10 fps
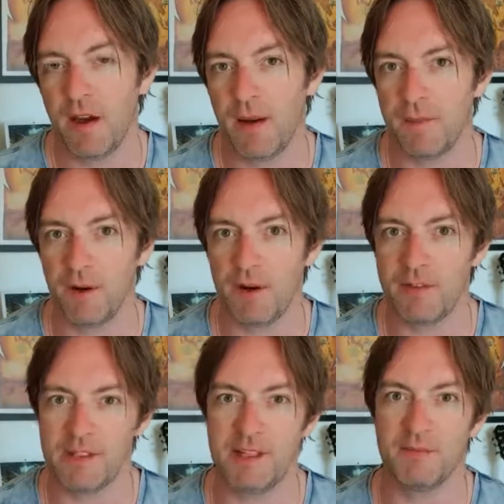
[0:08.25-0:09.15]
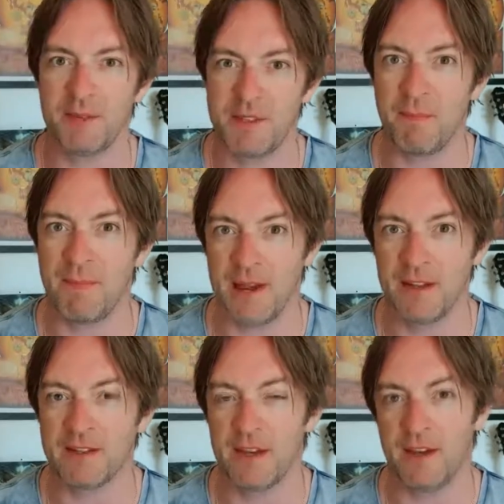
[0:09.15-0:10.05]
Obviously it's Mr.
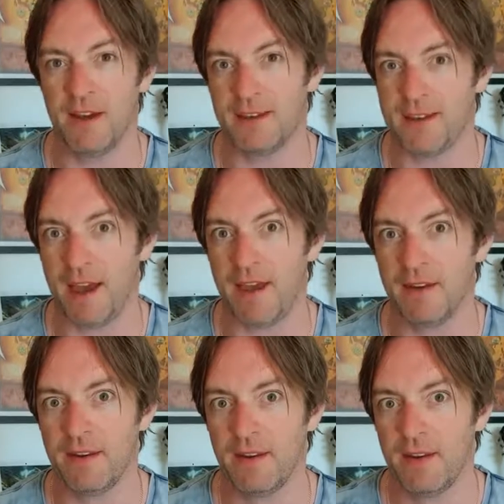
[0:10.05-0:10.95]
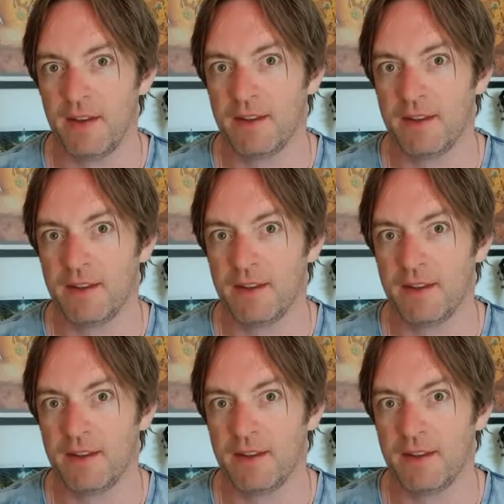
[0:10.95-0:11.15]
Mayers here again,